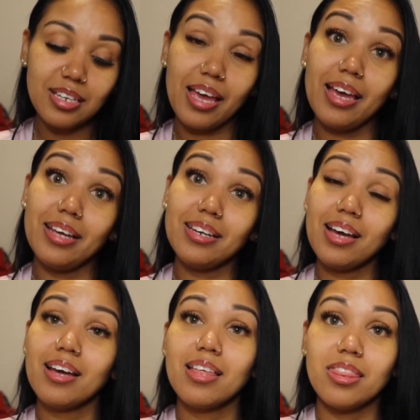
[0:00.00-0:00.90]
And
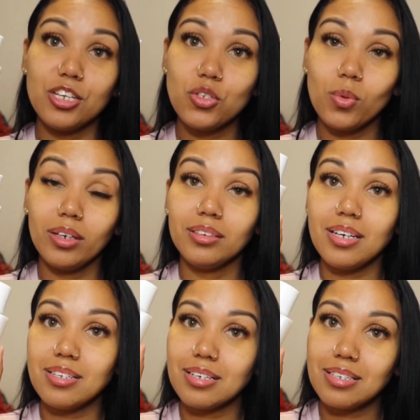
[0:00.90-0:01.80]
this one
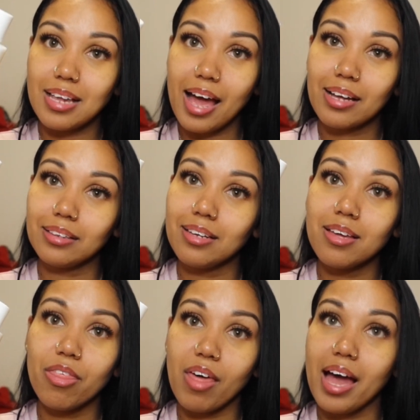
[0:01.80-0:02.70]
does exactly
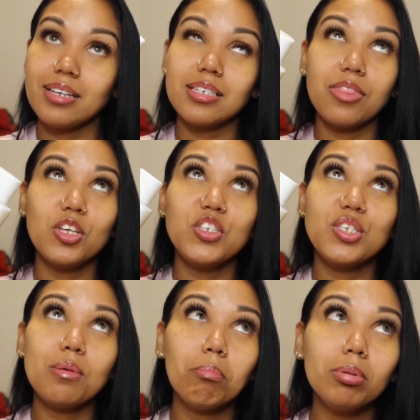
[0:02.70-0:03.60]
that in the
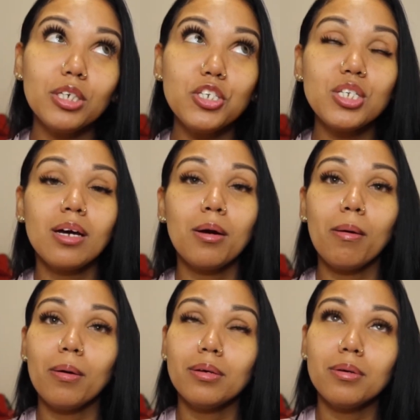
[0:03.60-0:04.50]
simplest,
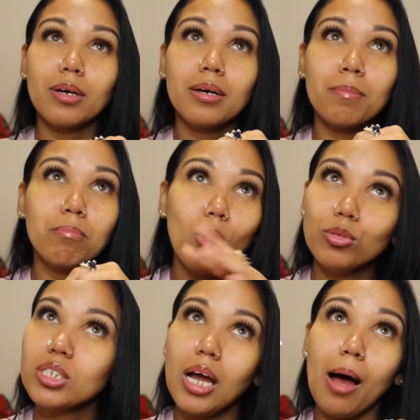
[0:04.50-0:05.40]

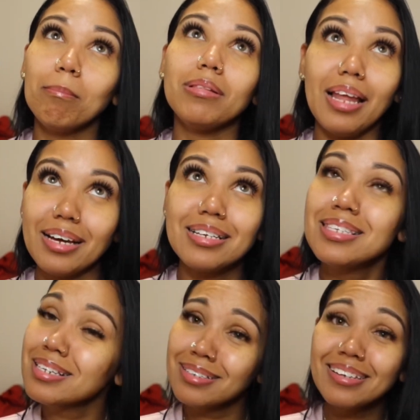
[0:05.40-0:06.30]
most complex
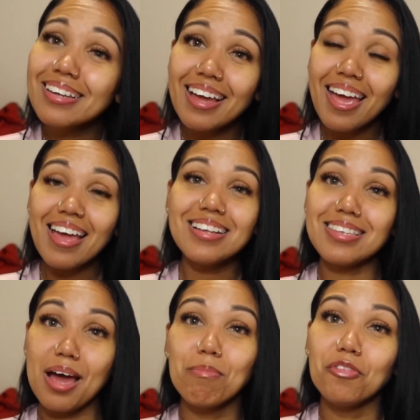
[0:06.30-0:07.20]

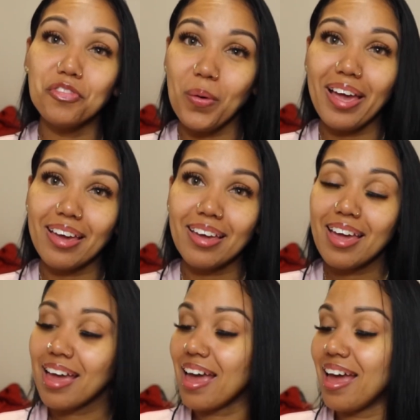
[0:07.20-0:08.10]
type of way,
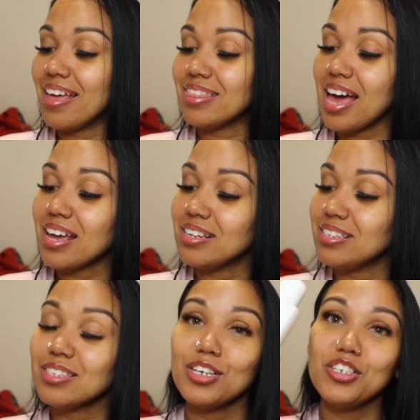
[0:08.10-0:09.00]
and that
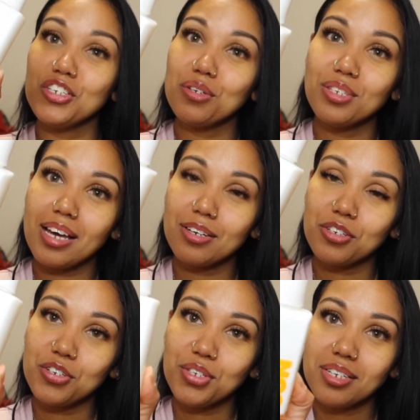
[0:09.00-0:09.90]
is Jill
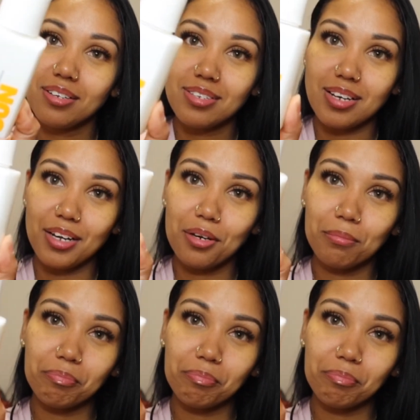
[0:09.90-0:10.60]
Sander's Sun.